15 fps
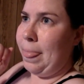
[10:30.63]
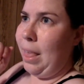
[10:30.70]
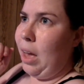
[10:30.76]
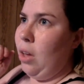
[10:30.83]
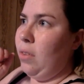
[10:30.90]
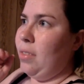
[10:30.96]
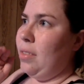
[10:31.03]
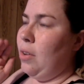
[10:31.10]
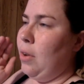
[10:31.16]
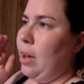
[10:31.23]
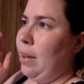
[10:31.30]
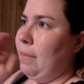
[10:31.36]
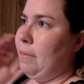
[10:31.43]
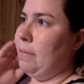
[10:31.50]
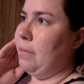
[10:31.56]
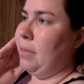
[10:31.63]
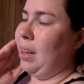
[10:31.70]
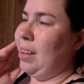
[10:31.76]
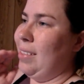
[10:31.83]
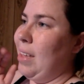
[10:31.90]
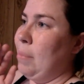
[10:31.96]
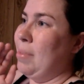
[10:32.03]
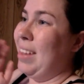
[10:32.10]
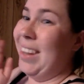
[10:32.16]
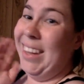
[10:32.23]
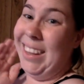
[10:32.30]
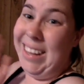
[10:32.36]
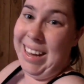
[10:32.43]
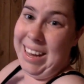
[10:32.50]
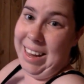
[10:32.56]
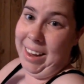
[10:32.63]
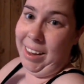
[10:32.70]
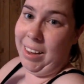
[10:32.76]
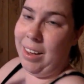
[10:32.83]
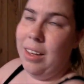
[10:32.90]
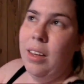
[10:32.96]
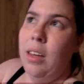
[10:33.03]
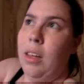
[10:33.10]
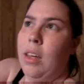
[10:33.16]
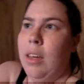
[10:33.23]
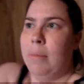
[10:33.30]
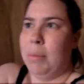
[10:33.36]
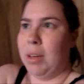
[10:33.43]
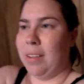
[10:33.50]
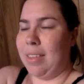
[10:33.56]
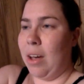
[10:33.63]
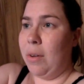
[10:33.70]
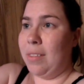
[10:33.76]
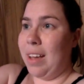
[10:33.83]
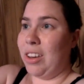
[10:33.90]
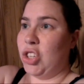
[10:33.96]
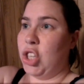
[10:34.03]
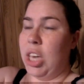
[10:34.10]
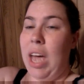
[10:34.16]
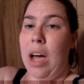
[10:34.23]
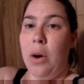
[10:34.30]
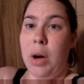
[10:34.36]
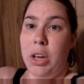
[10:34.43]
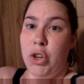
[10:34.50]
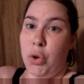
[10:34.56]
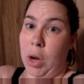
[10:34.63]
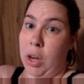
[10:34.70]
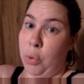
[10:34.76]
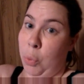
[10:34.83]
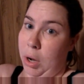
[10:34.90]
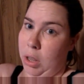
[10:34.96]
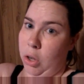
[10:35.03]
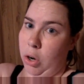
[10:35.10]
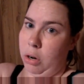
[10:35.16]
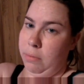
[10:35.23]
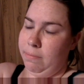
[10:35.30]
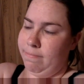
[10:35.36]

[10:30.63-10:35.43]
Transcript: I also have accepted licking, because that was actually how I trained Riddler.